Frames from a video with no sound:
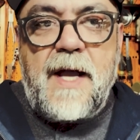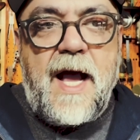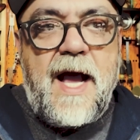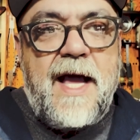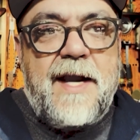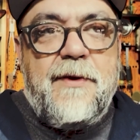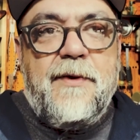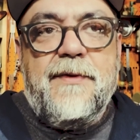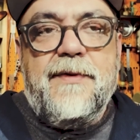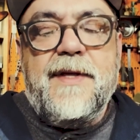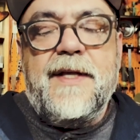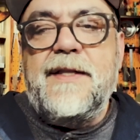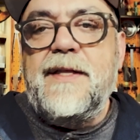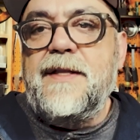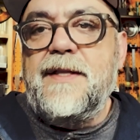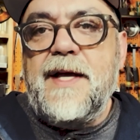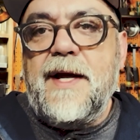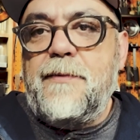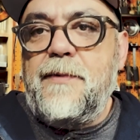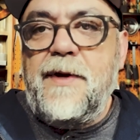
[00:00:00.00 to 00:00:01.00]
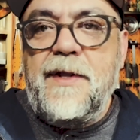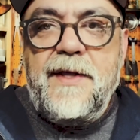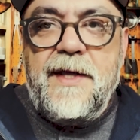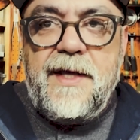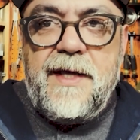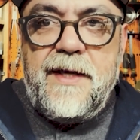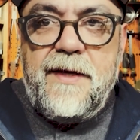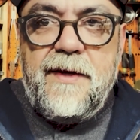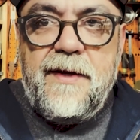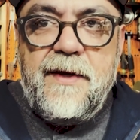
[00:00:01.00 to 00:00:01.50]
don't think that
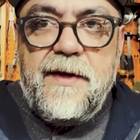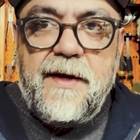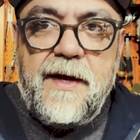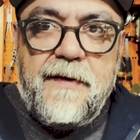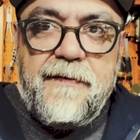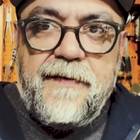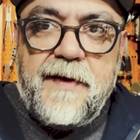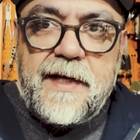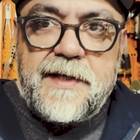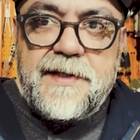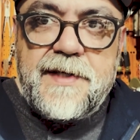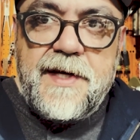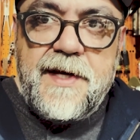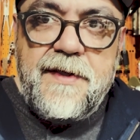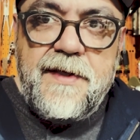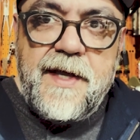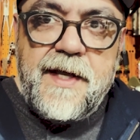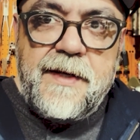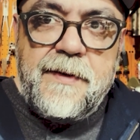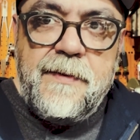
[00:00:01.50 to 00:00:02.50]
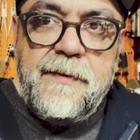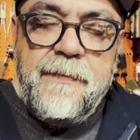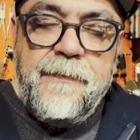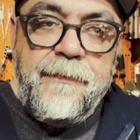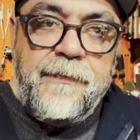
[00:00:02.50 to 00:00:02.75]
really affects anything.